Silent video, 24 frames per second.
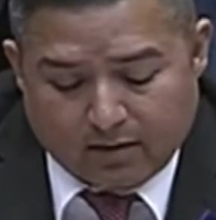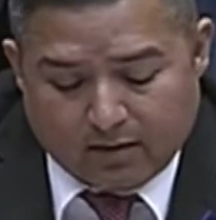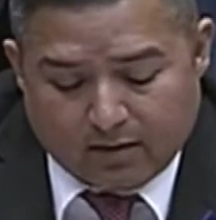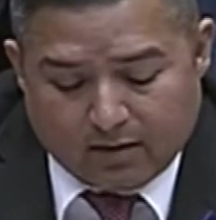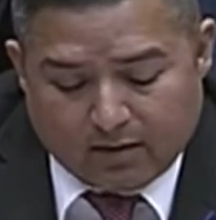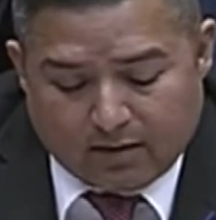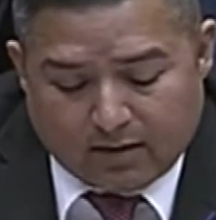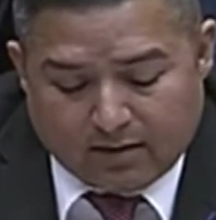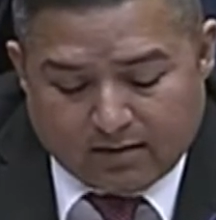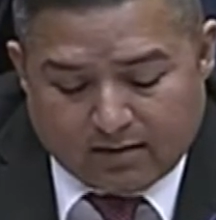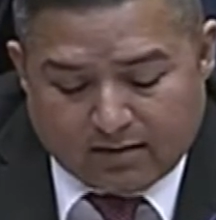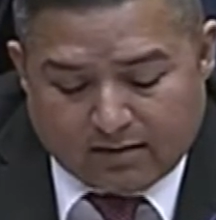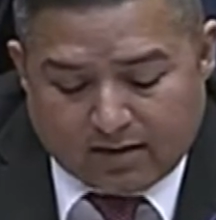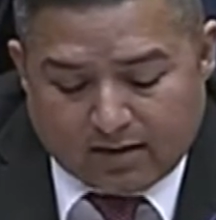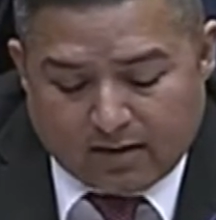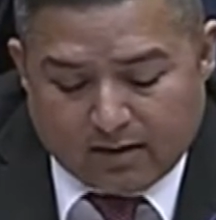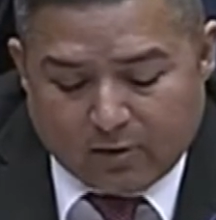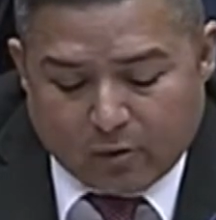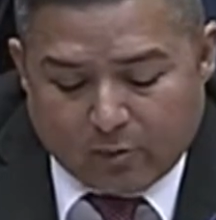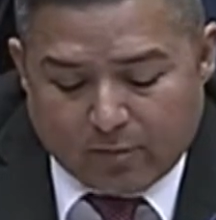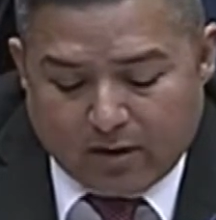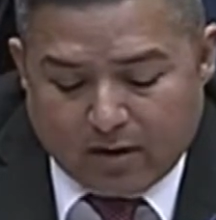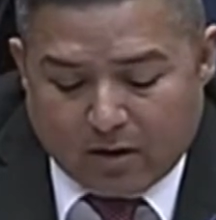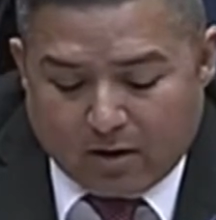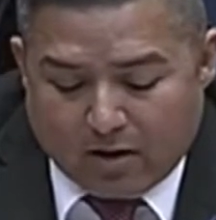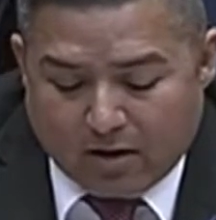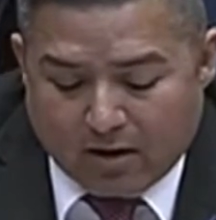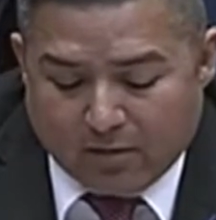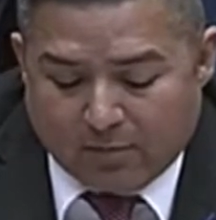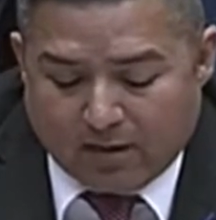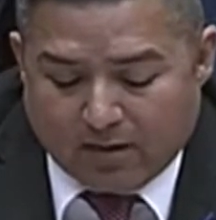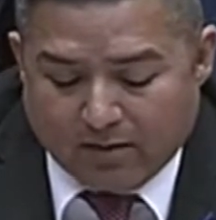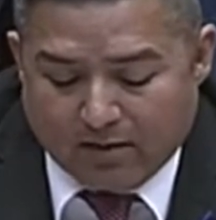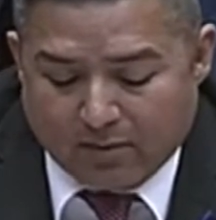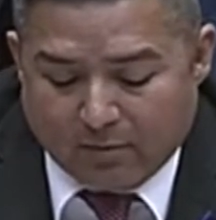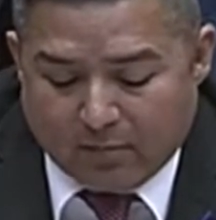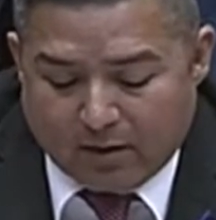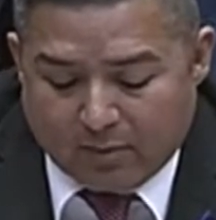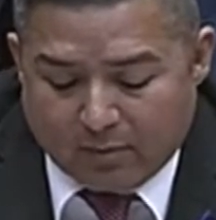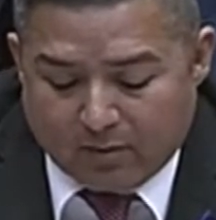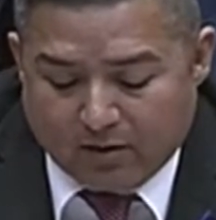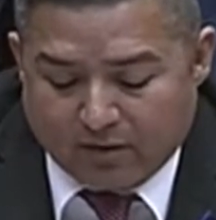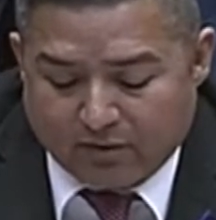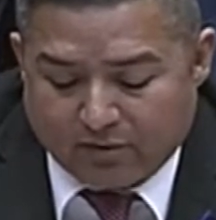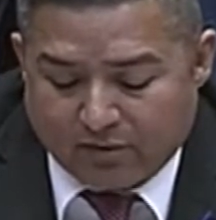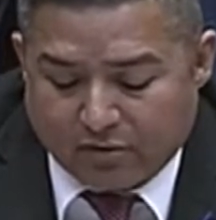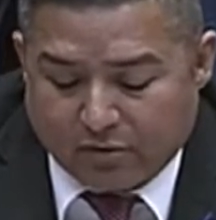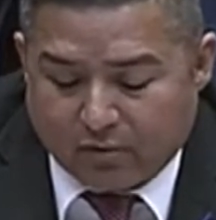Instead, they'll be haunted by the
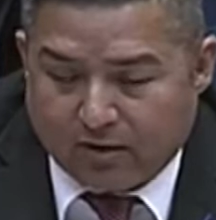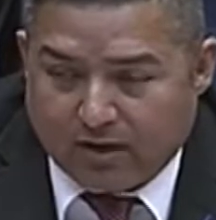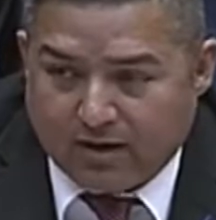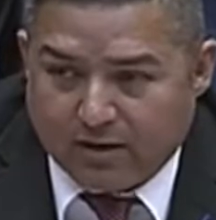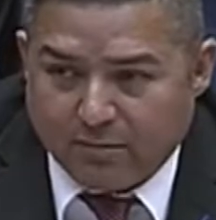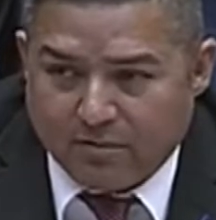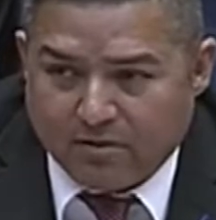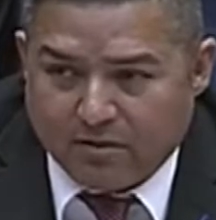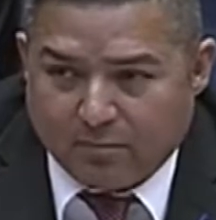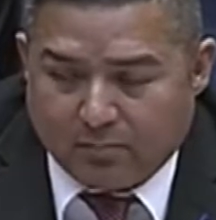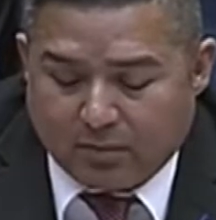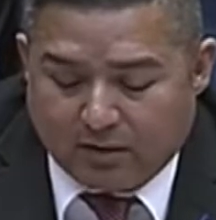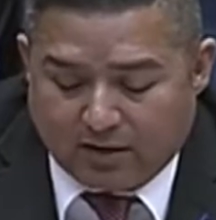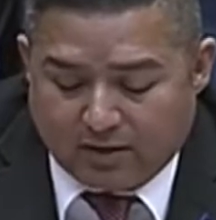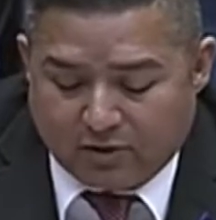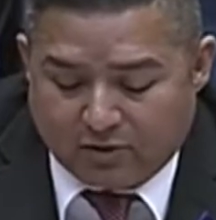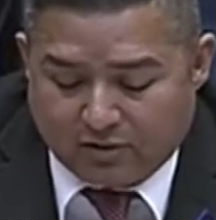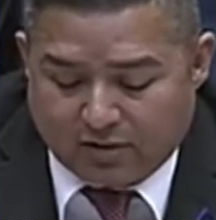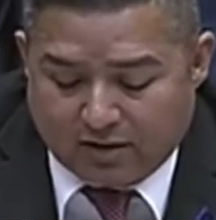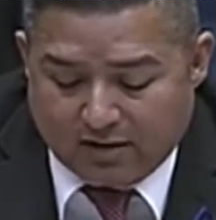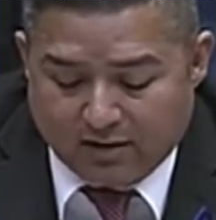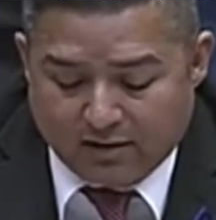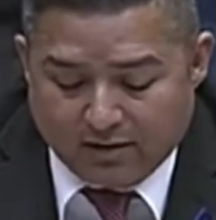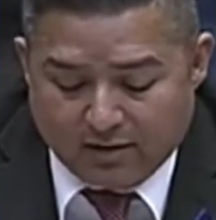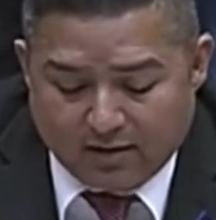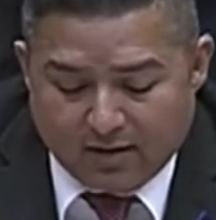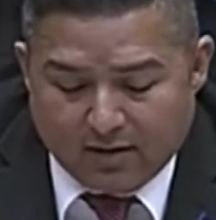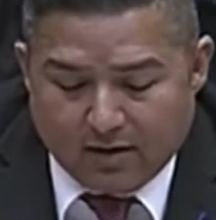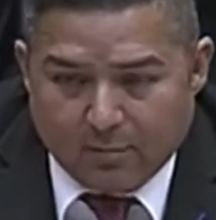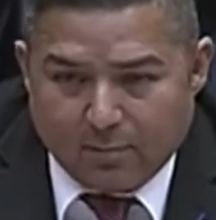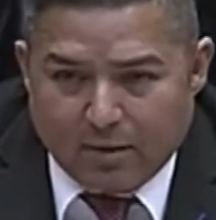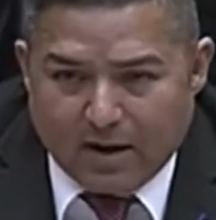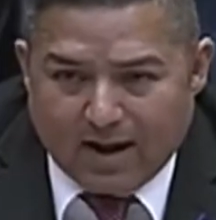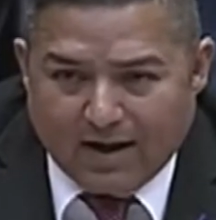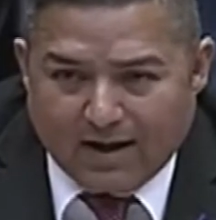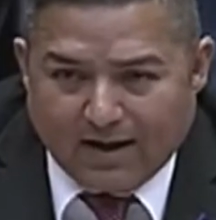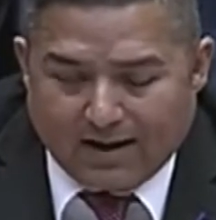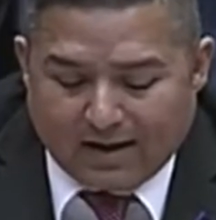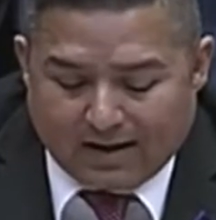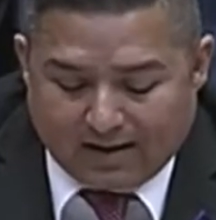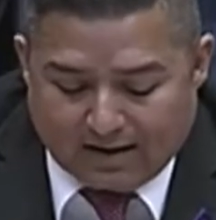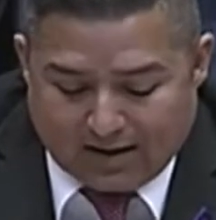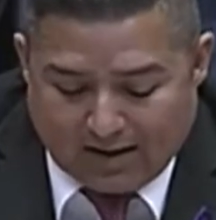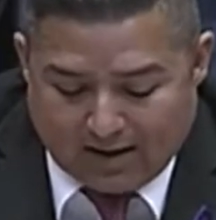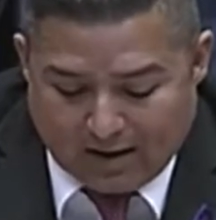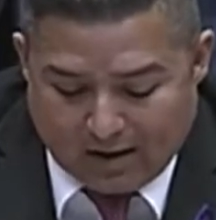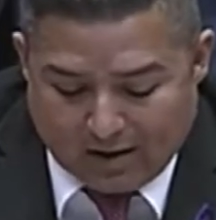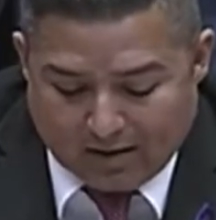memory of screams and bloodshed, panic
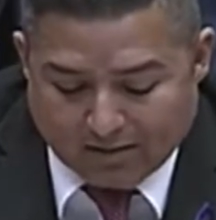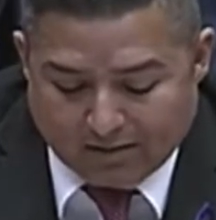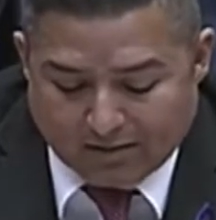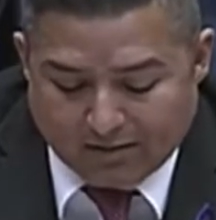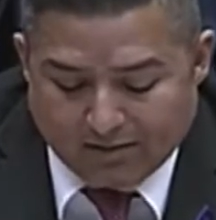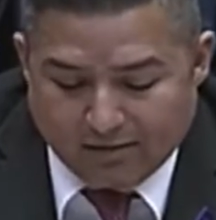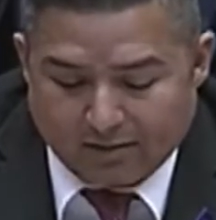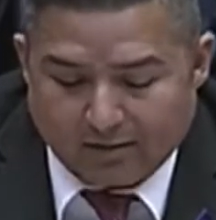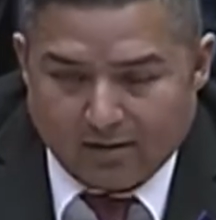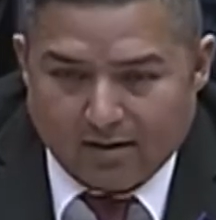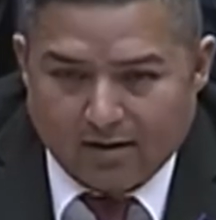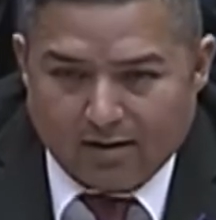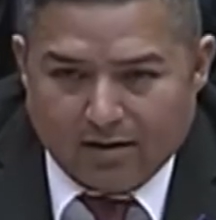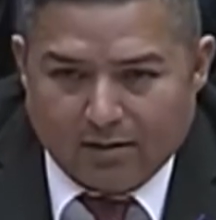and chaos,